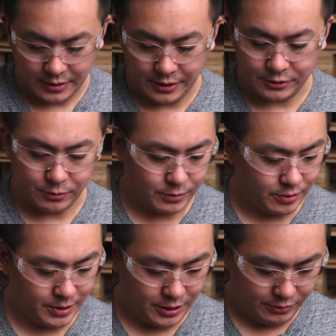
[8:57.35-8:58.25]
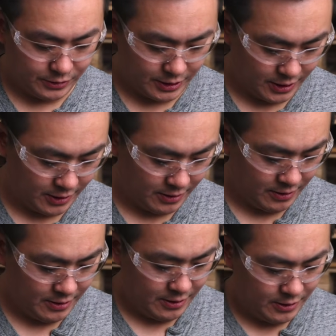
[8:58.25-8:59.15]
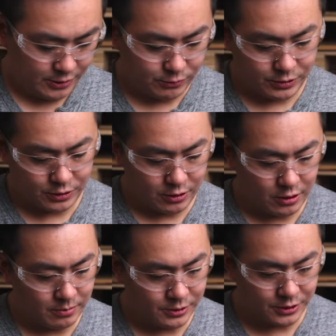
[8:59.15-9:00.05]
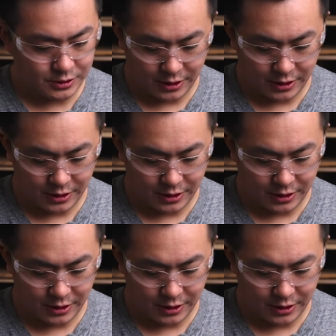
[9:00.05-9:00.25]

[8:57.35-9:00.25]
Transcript: Okay, so we're going to be using Swiss Arms